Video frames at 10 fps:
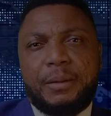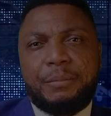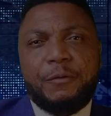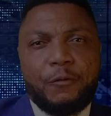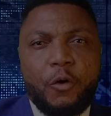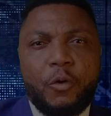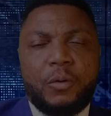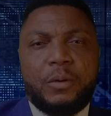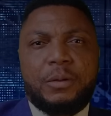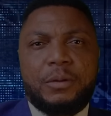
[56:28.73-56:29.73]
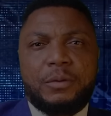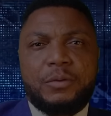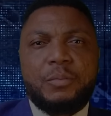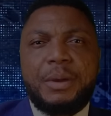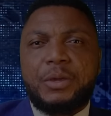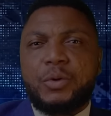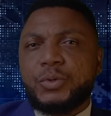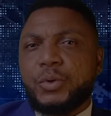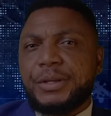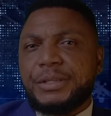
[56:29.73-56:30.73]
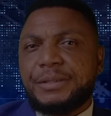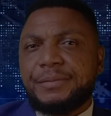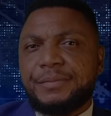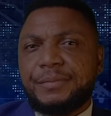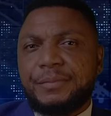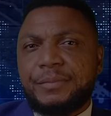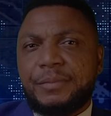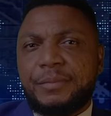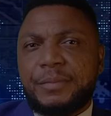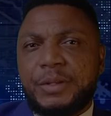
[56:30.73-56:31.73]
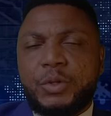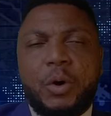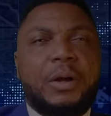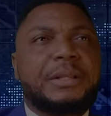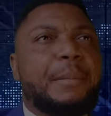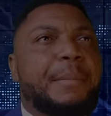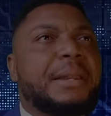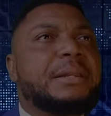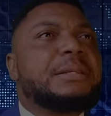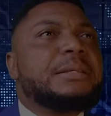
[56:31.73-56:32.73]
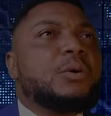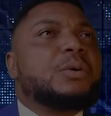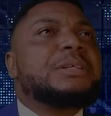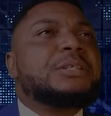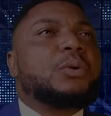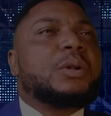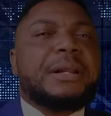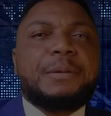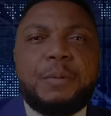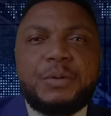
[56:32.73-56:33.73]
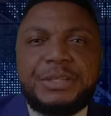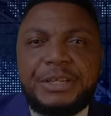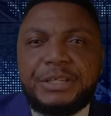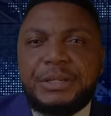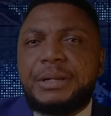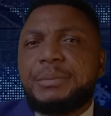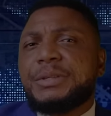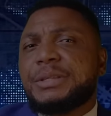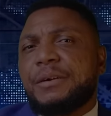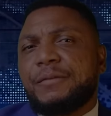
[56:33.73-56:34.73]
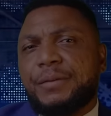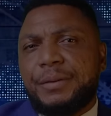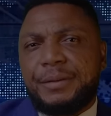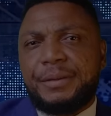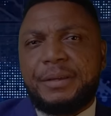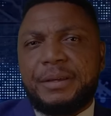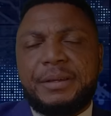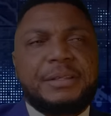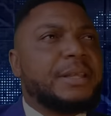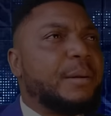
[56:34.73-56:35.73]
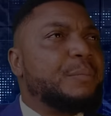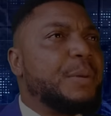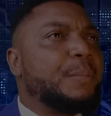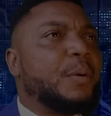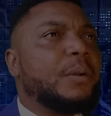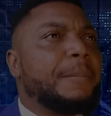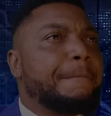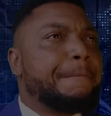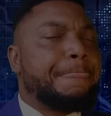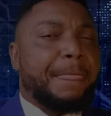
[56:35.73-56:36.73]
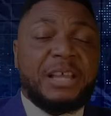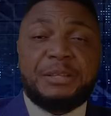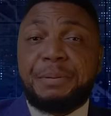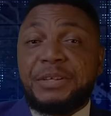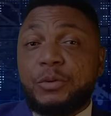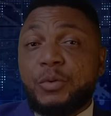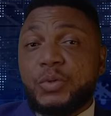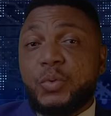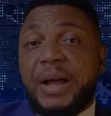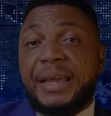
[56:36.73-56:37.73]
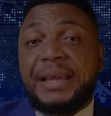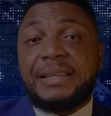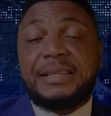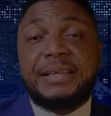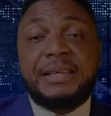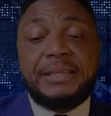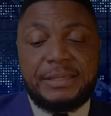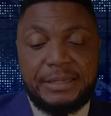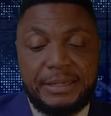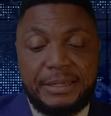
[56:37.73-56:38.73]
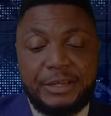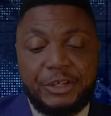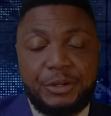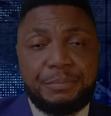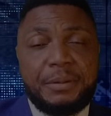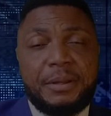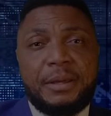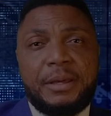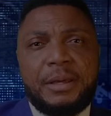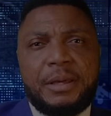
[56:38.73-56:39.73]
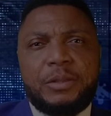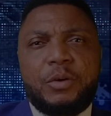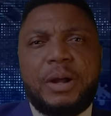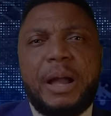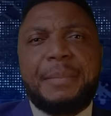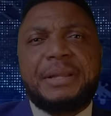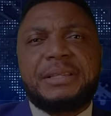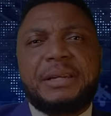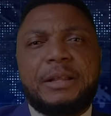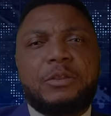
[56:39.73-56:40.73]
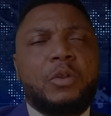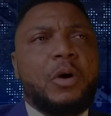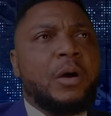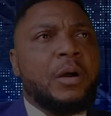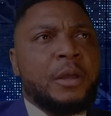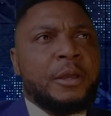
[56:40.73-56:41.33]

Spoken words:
before you make your choice. So the man is already positioning himself. Some people, especially those who are against his leadership, they'll come and say that, no,